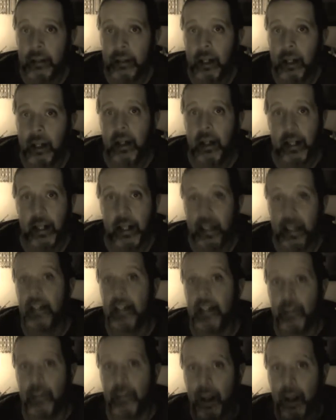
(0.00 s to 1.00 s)
All right, and
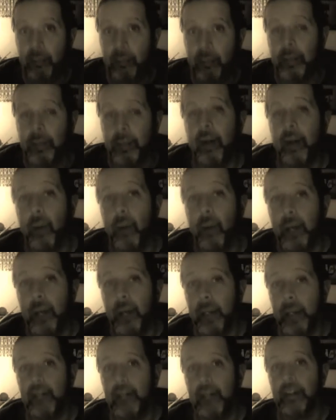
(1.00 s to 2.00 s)
Kenan Thompson, by the way,
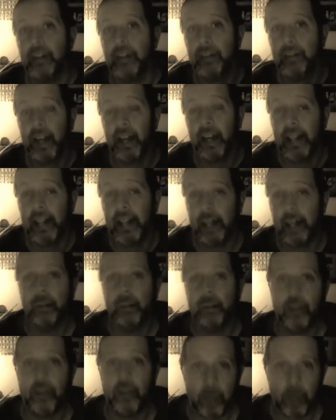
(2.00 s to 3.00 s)
appeared in Fat
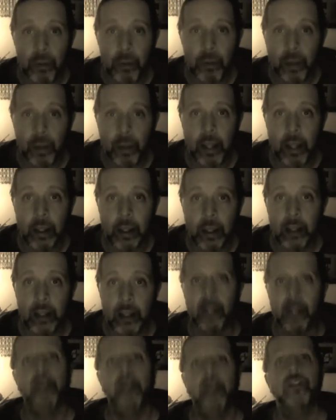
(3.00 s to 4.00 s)
Albert the movie,
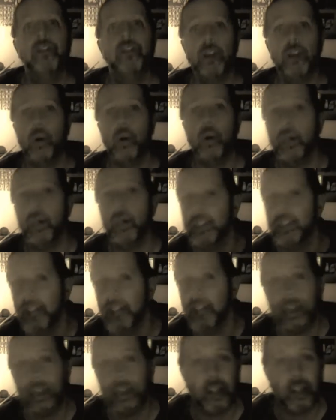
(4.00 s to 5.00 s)
so it's
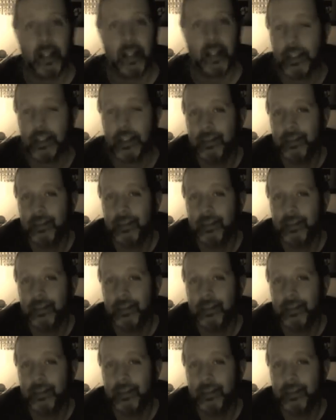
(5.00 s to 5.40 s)
not like,